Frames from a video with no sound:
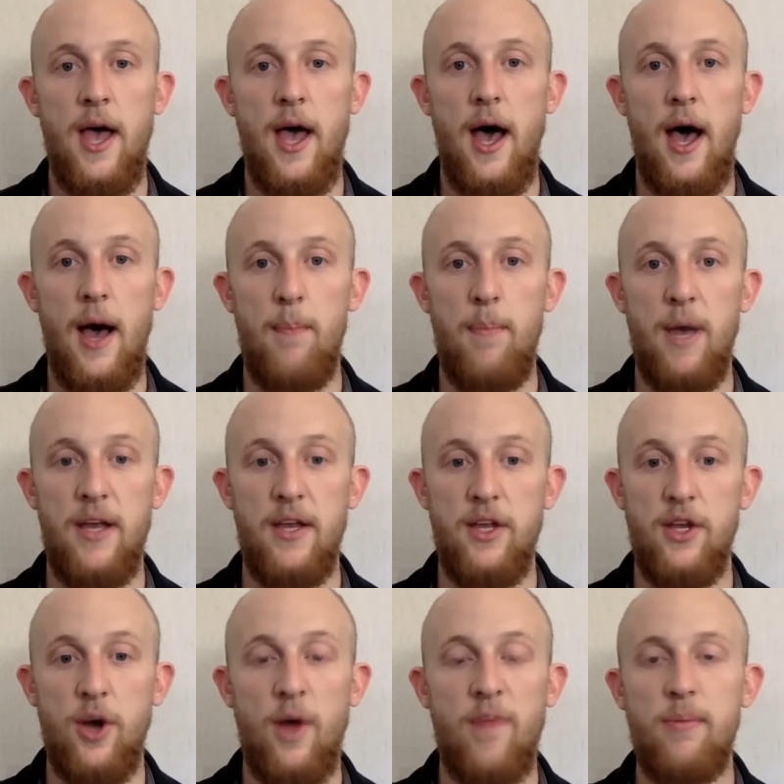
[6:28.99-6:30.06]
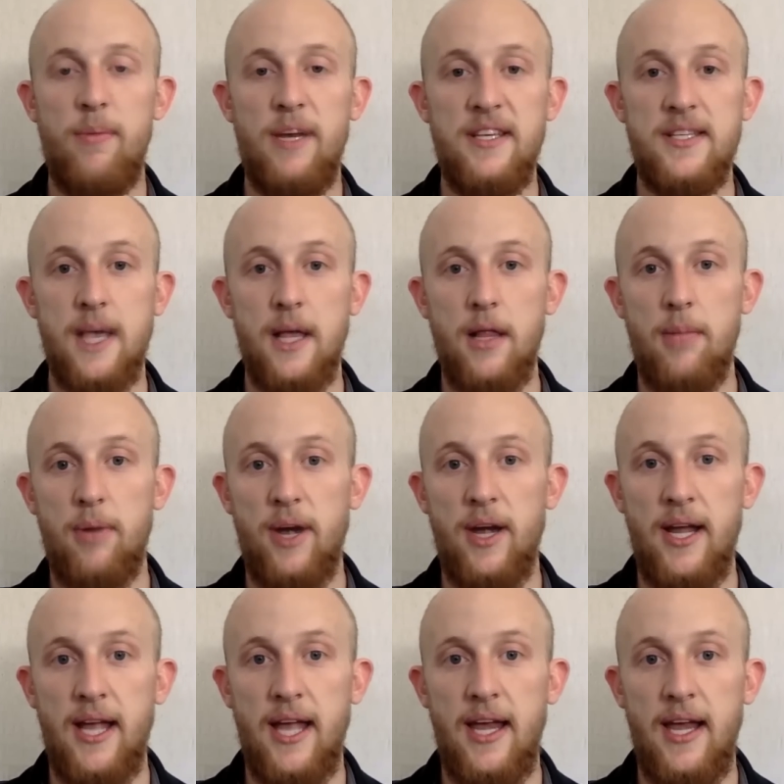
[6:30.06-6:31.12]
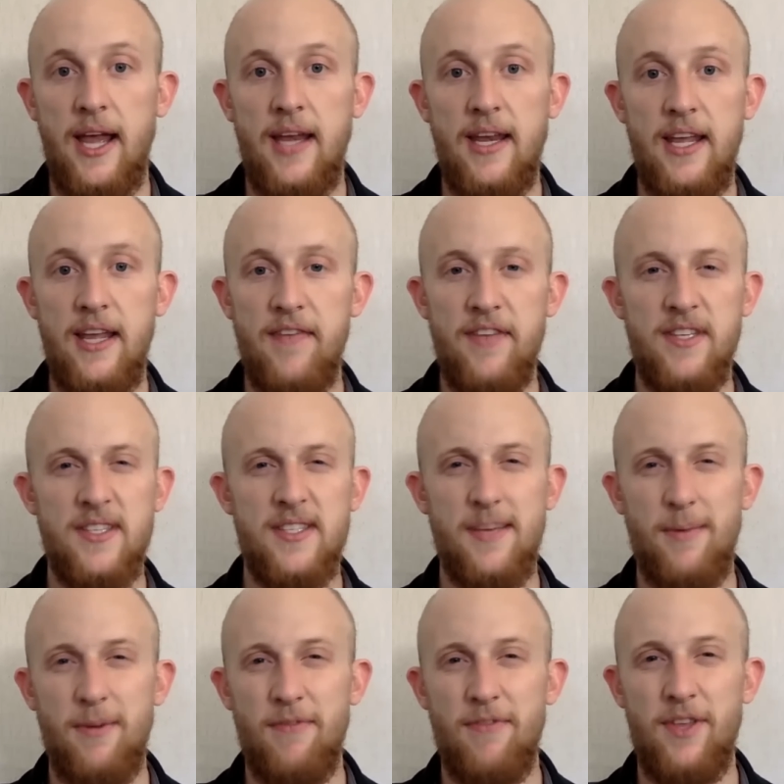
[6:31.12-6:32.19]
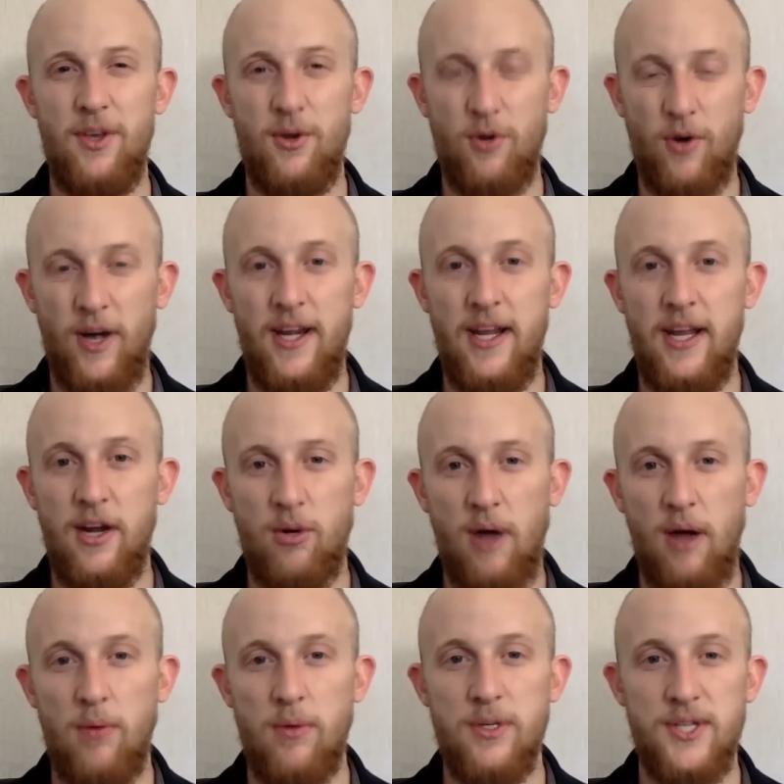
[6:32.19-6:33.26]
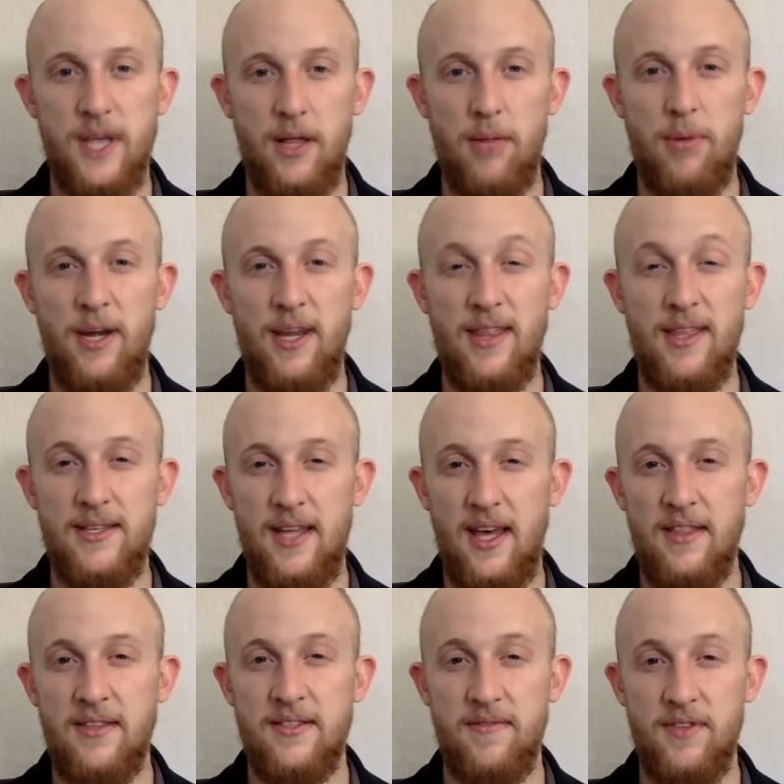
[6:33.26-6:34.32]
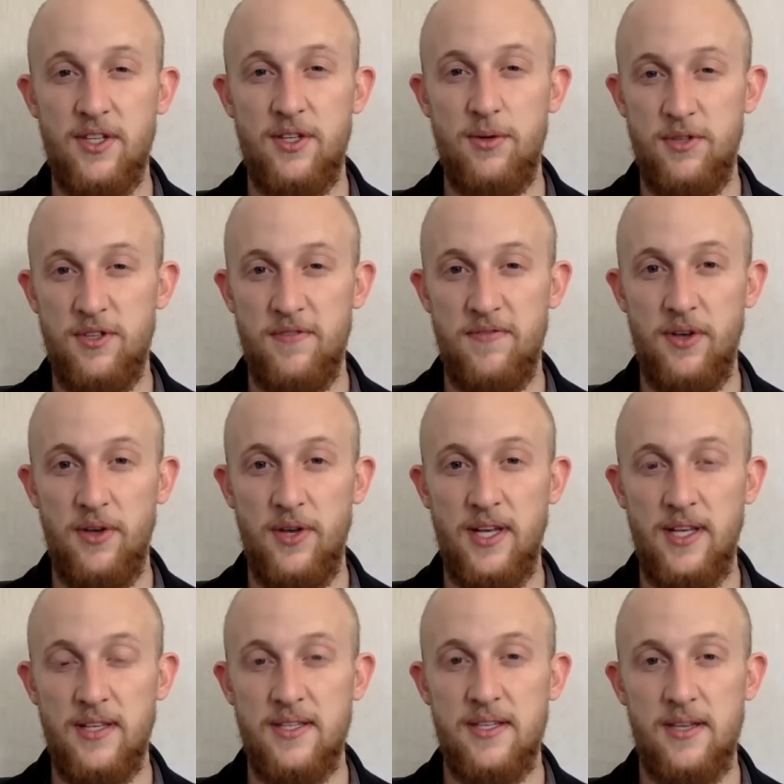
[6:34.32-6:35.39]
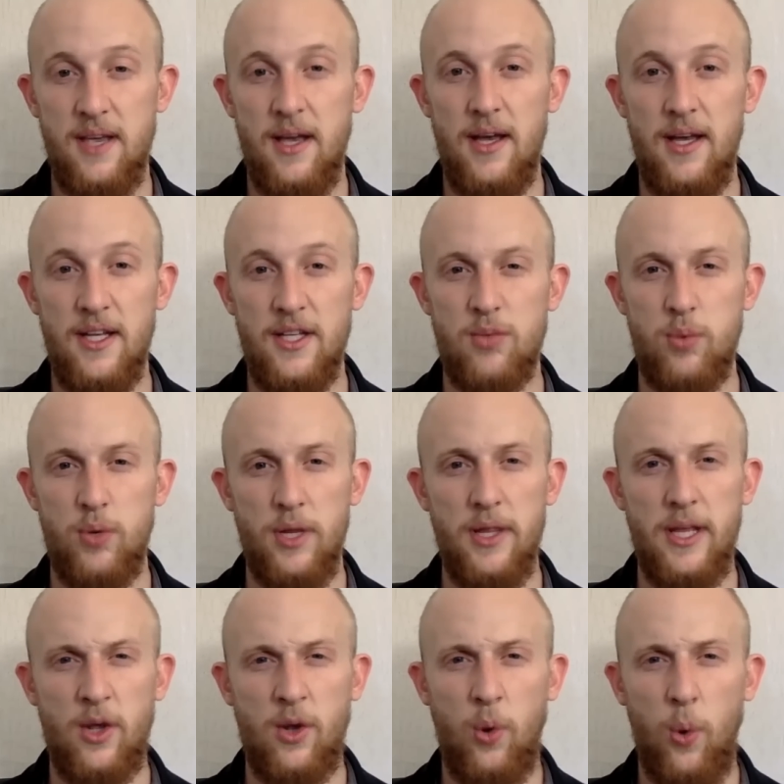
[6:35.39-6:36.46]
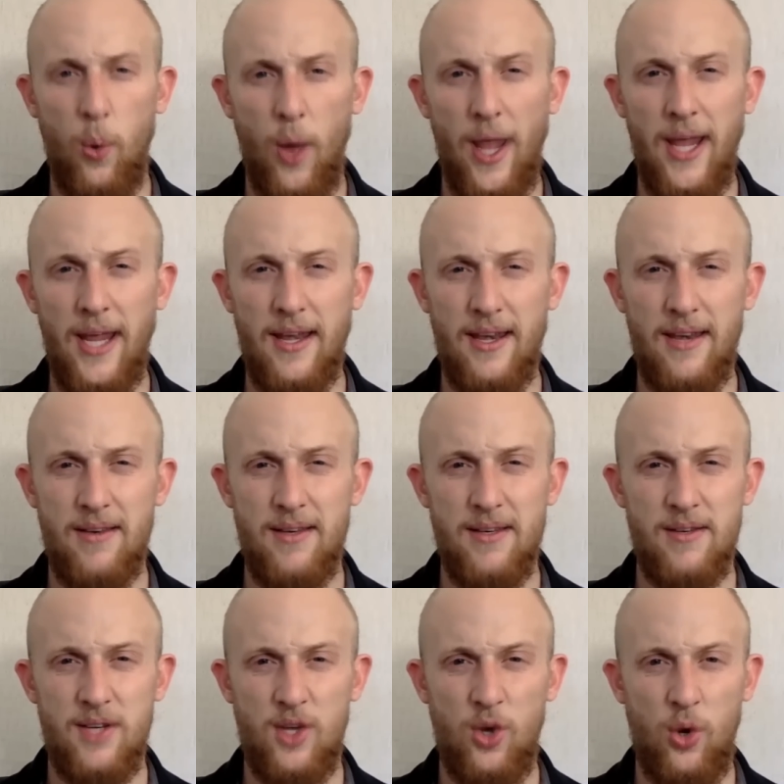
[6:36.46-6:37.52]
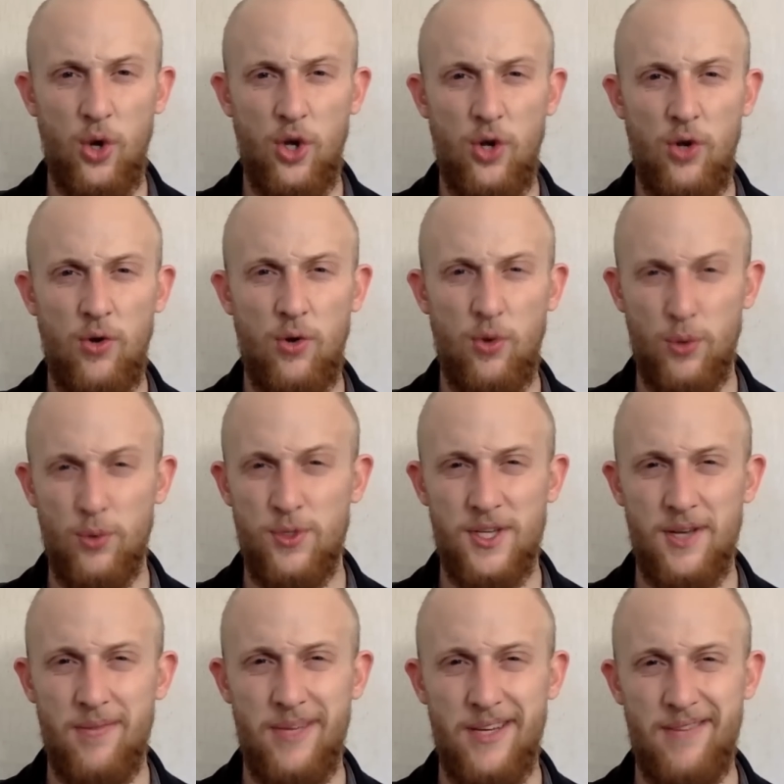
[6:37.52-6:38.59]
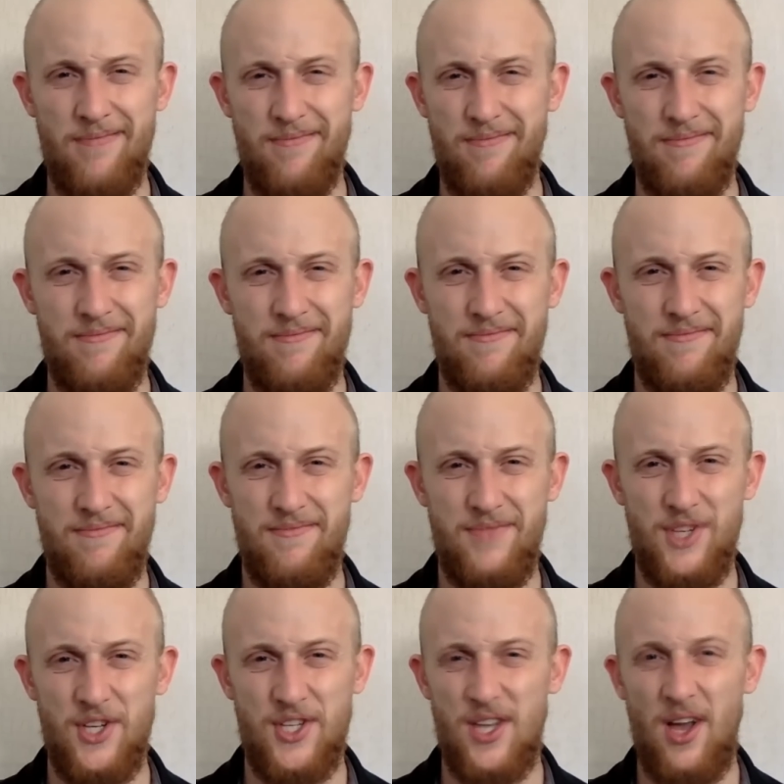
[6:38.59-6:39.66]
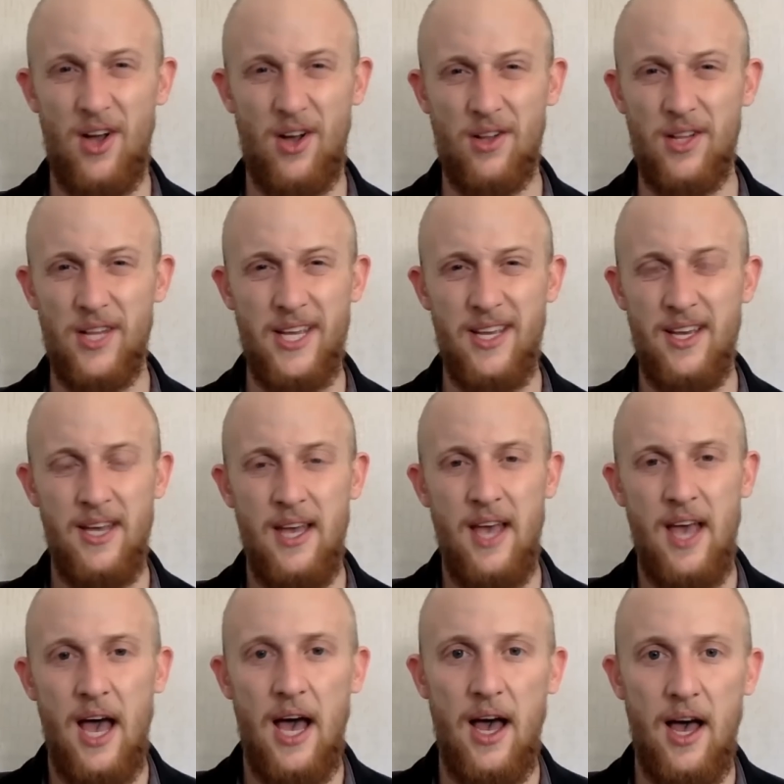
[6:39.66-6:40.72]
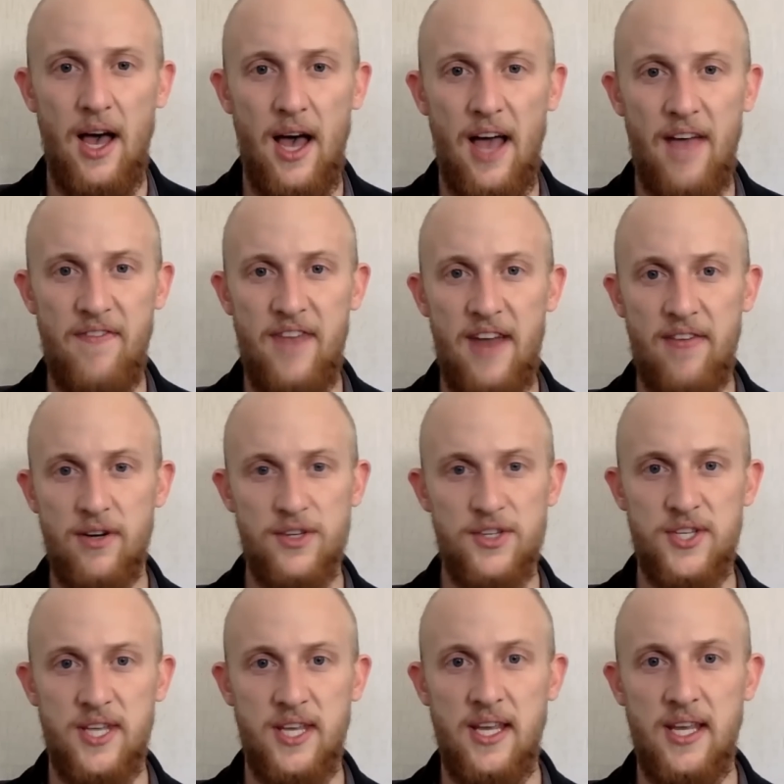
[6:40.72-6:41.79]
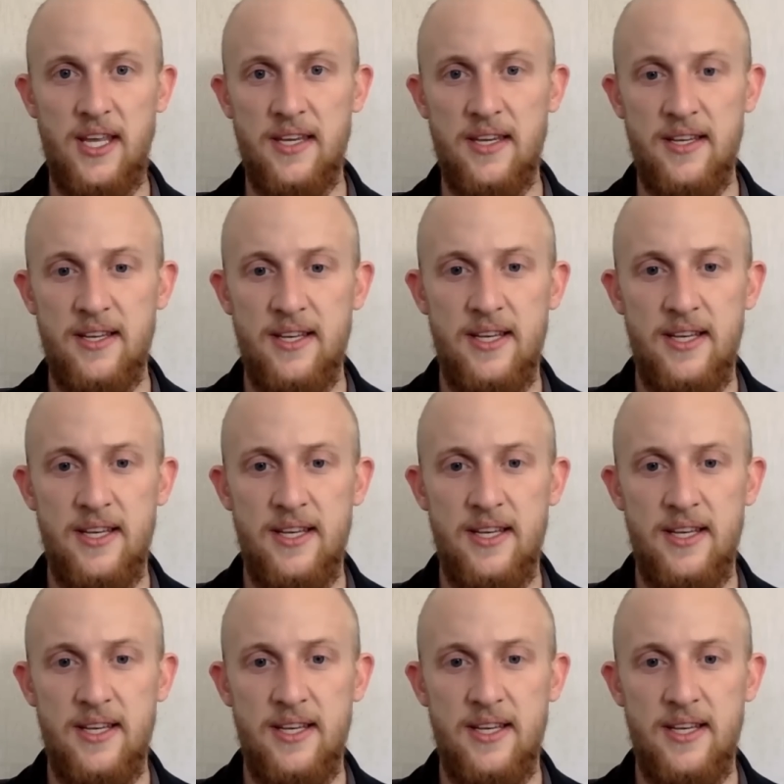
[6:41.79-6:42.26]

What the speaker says: But everybody's celebrating it, and even some of the Ukrainian crowd were celebrating the deaths of the two civilians. It's really quite gruesome and just ugly. I've never seen.